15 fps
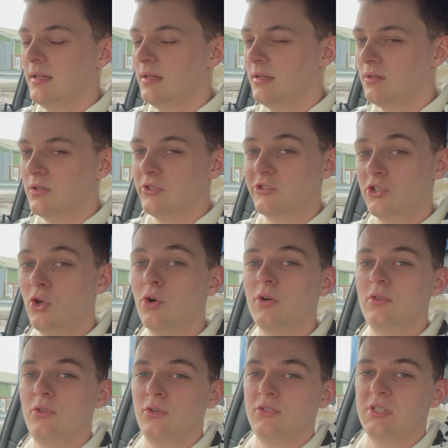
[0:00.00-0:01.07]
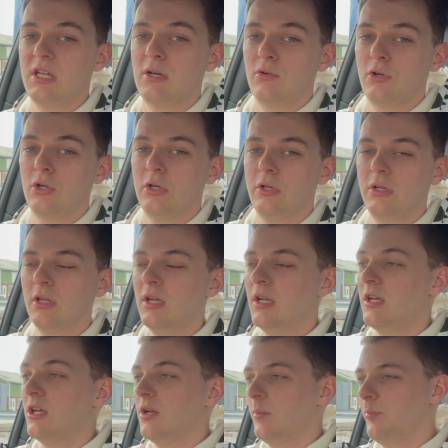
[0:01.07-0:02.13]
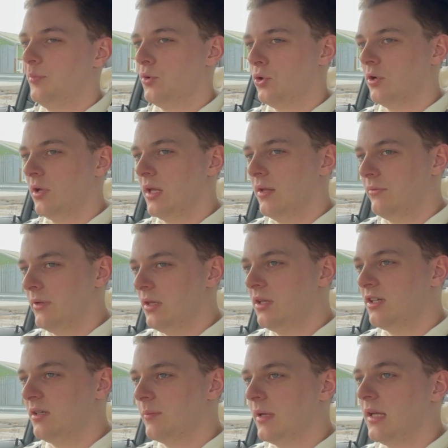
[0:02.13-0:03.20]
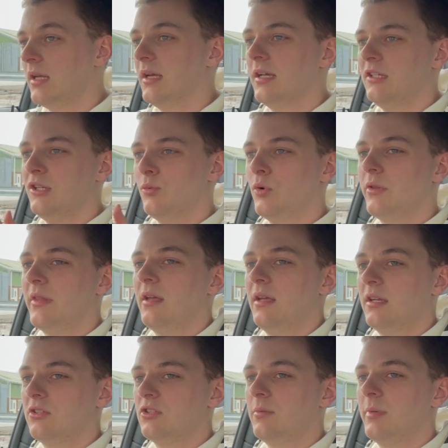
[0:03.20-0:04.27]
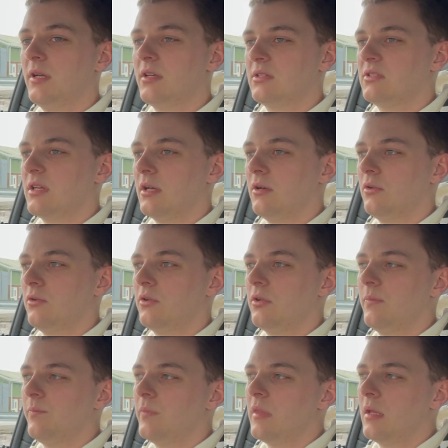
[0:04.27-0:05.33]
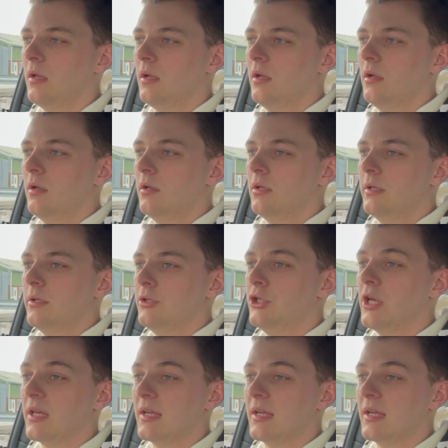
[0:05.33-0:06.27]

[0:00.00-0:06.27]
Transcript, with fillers: the stock does sound good. But if you're like me and you want that extra bit of sound, you